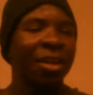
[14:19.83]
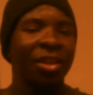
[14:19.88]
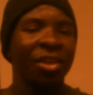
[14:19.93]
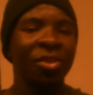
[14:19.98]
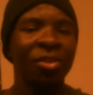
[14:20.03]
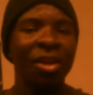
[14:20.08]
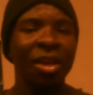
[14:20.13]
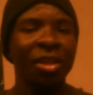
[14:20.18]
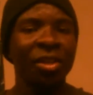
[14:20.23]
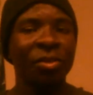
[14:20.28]

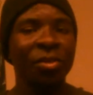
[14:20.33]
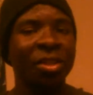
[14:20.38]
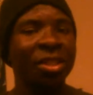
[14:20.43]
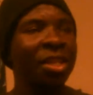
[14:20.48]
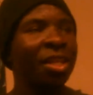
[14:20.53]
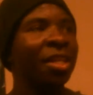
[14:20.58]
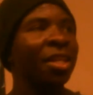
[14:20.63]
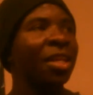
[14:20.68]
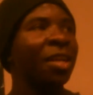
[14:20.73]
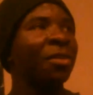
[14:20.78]
You're, not, you're
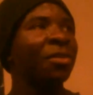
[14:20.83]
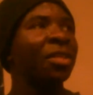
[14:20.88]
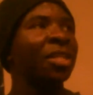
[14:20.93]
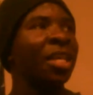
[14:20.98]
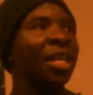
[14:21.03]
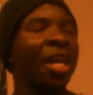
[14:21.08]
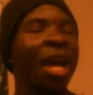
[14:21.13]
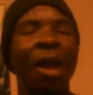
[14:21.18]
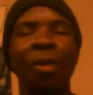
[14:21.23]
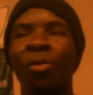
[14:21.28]
sitting there
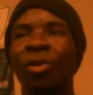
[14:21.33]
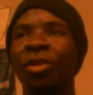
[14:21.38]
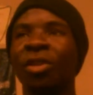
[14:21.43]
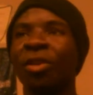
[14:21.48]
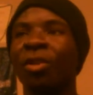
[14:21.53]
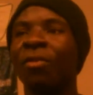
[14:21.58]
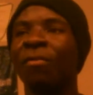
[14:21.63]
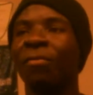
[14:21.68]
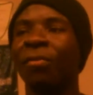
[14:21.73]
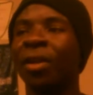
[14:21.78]
saying, I want a
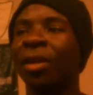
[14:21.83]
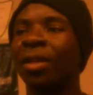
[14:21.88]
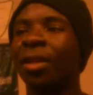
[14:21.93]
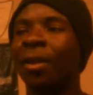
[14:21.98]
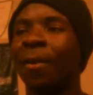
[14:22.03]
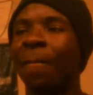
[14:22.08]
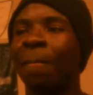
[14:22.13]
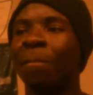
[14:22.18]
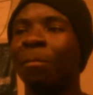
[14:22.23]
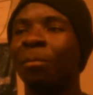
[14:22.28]
girlfriend,
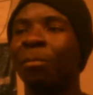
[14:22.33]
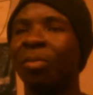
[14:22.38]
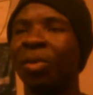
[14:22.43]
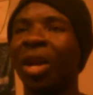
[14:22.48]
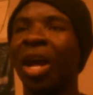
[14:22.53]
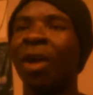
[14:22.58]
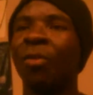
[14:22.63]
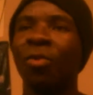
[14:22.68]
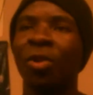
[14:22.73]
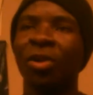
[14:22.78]

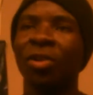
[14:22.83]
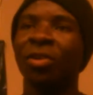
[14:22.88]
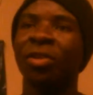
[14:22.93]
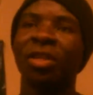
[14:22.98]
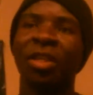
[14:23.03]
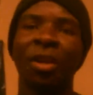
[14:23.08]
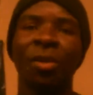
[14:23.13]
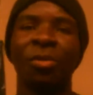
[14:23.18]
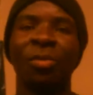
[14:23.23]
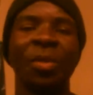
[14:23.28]
but I want her
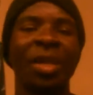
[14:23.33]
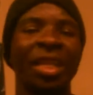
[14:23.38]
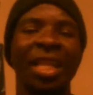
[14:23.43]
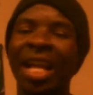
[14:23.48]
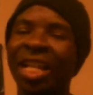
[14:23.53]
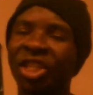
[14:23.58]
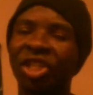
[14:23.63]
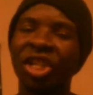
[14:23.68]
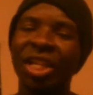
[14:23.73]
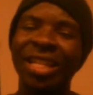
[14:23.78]
to come to me.
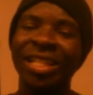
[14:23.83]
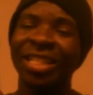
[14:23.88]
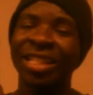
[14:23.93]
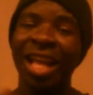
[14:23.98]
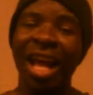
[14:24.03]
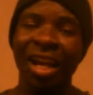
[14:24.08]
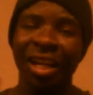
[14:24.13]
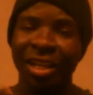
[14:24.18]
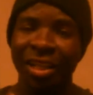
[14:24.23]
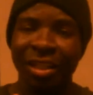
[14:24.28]
That shit is
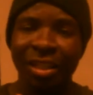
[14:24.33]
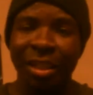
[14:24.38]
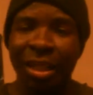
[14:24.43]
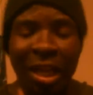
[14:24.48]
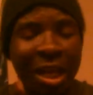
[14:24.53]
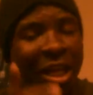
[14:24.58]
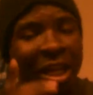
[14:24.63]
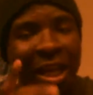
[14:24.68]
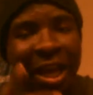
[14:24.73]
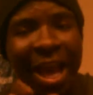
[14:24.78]
not going to
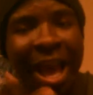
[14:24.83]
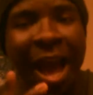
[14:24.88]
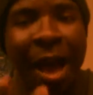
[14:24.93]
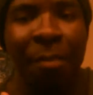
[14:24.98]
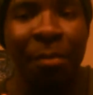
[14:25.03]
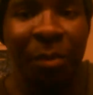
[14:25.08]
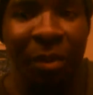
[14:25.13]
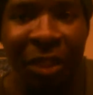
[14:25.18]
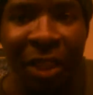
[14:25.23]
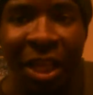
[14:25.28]

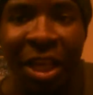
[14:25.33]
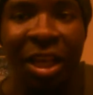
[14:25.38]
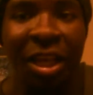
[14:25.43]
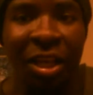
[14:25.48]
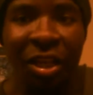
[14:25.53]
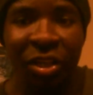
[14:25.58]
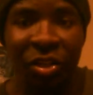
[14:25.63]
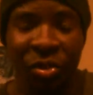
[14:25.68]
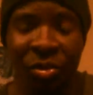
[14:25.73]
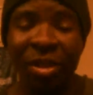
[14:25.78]
happen.
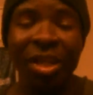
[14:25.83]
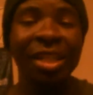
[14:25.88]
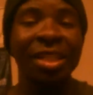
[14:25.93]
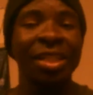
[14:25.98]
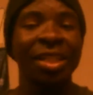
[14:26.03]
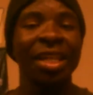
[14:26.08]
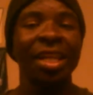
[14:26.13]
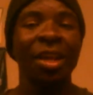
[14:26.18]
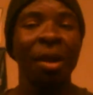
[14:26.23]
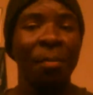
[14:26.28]
You need
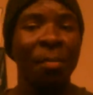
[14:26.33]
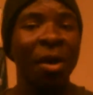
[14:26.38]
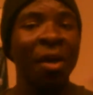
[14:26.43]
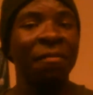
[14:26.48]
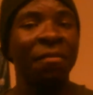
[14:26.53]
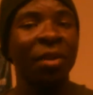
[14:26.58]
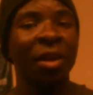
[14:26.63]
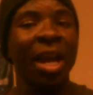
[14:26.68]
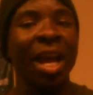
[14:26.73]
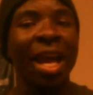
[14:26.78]
to get up
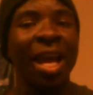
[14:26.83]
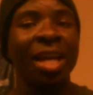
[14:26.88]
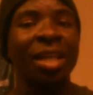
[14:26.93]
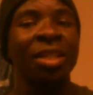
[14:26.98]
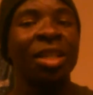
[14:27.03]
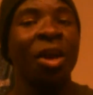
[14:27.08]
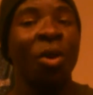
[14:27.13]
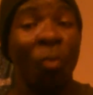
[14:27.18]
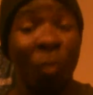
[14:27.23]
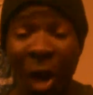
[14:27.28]
off your
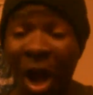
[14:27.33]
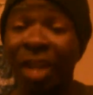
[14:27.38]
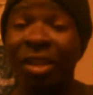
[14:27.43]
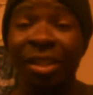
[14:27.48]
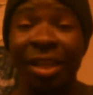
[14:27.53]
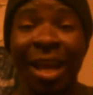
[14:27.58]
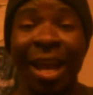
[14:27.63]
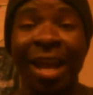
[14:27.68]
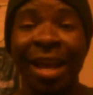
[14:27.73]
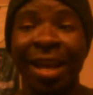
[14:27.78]
ass,
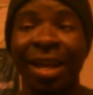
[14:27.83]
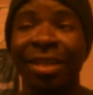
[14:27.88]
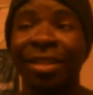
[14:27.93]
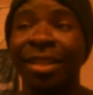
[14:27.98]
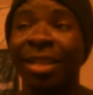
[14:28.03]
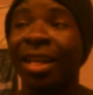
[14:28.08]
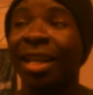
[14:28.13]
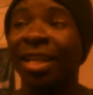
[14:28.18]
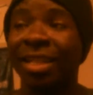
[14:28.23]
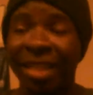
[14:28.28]
wash your
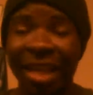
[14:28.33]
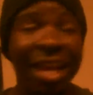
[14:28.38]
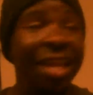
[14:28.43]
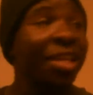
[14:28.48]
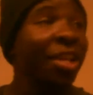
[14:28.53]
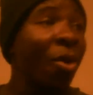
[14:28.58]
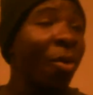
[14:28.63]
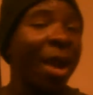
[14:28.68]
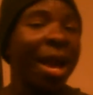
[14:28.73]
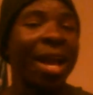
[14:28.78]
ass, and
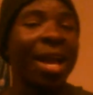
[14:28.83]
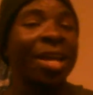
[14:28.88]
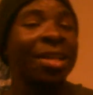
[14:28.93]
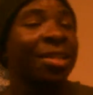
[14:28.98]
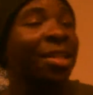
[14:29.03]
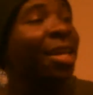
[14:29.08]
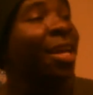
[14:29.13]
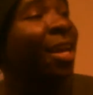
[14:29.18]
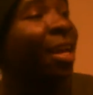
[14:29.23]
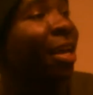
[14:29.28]
take your
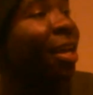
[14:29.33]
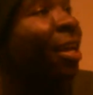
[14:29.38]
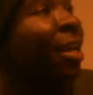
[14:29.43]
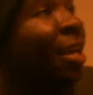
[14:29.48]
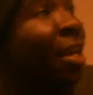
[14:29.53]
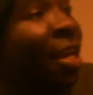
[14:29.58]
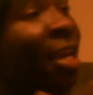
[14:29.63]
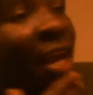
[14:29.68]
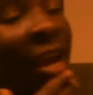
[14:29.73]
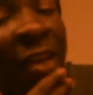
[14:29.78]
ass
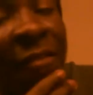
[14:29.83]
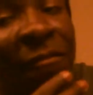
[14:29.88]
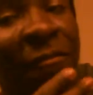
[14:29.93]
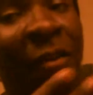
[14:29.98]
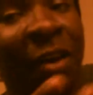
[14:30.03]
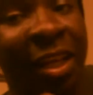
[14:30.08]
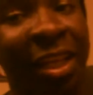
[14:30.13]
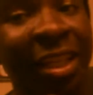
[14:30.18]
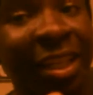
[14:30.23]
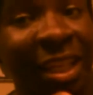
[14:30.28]
and
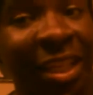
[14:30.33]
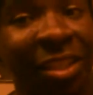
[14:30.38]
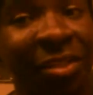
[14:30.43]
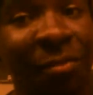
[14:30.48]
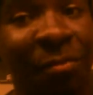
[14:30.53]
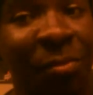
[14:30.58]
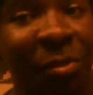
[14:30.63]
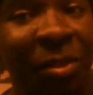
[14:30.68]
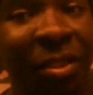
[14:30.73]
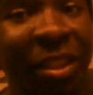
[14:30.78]
fucking get
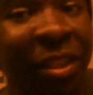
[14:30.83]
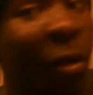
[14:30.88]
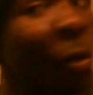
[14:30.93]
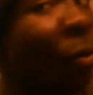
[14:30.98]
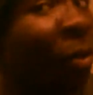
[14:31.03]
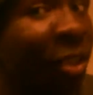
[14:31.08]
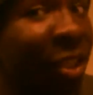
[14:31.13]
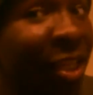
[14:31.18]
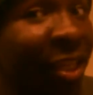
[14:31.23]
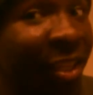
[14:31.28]
some pussy
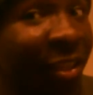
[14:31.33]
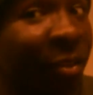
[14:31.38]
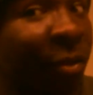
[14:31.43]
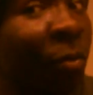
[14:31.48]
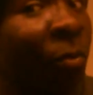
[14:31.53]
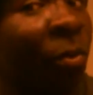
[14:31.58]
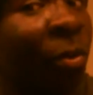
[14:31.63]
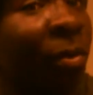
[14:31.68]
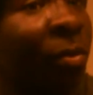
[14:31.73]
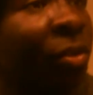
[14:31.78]
or dick in
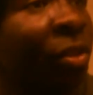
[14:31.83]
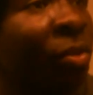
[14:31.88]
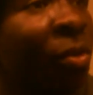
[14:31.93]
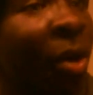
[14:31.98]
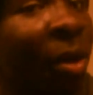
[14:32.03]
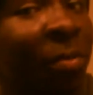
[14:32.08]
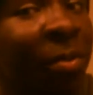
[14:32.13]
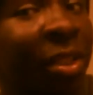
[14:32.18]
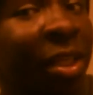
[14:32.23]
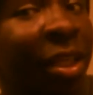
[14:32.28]
your world. You know
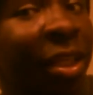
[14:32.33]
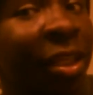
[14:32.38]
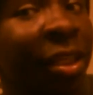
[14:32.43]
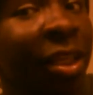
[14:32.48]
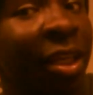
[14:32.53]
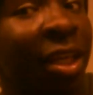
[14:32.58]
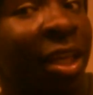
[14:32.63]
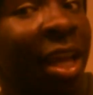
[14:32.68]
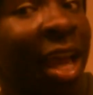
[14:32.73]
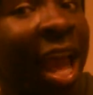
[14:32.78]
what I'm
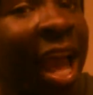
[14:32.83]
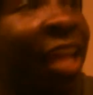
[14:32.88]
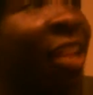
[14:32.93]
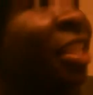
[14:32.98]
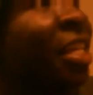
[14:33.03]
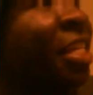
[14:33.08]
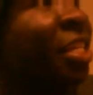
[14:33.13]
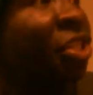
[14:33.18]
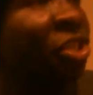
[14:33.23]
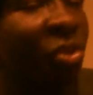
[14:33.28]
saying? At
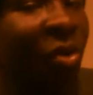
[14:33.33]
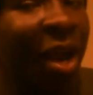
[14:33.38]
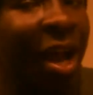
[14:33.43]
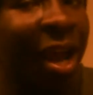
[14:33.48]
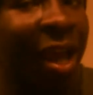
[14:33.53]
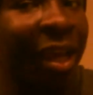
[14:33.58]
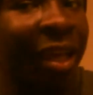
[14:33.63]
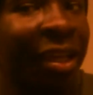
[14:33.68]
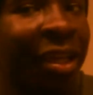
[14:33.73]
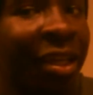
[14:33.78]
least
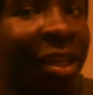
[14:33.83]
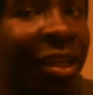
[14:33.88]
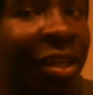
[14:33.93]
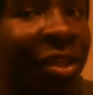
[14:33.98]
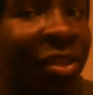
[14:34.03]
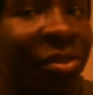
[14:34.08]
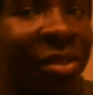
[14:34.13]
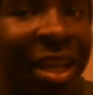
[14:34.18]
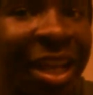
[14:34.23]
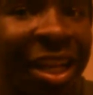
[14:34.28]
try.
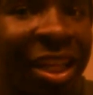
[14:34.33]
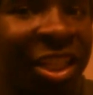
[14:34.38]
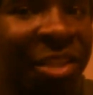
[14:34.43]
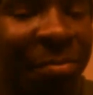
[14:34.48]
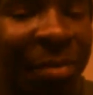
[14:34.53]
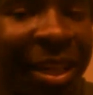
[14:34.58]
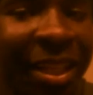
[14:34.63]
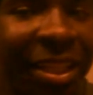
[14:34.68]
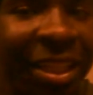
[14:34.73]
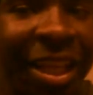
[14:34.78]
You can't
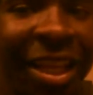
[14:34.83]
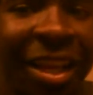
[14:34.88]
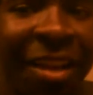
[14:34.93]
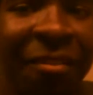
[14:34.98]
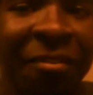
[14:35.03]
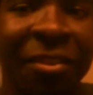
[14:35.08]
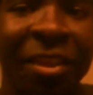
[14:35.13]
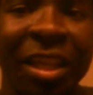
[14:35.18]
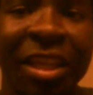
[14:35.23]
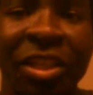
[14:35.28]
expect
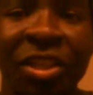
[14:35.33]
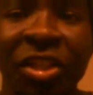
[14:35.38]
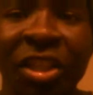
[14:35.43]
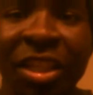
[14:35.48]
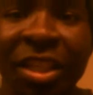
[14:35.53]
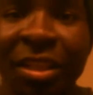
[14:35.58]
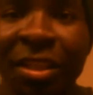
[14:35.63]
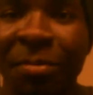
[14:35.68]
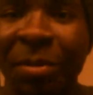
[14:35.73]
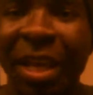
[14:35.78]
everything
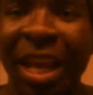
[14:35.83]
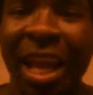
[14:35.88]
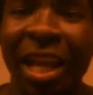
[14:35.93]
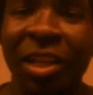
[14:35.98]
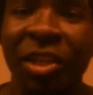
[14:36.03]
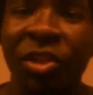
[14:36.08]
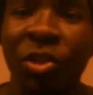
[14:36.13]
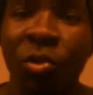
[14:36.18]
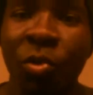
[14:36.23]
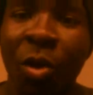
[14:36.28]
just to be
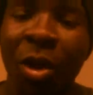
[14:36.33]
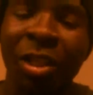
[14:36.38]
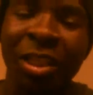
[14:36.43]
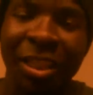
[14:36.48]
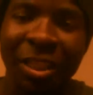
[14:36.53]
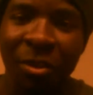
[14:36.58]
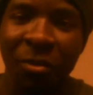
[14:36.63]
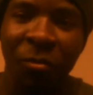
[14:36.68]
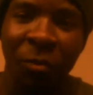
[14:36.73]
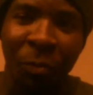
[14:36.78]
handed to you on a
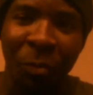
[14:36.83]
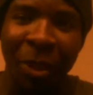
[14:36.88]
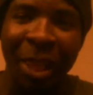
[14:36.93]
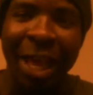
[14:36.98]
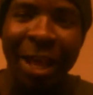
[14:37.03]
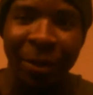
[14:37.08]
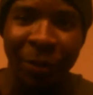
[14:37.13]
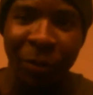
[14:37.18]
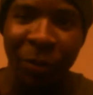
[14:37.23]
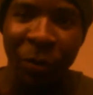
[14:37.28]
silver
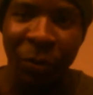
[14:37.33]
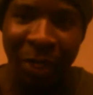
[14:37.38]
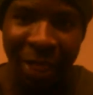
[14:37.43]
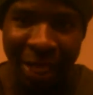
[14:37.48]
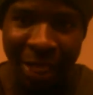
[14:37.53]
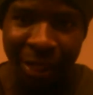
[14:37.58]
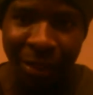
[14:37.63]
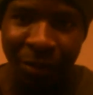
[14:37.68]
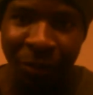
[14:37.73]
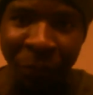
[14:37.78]
platter,
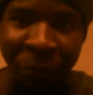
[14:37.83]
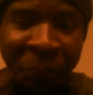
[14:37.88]
okay?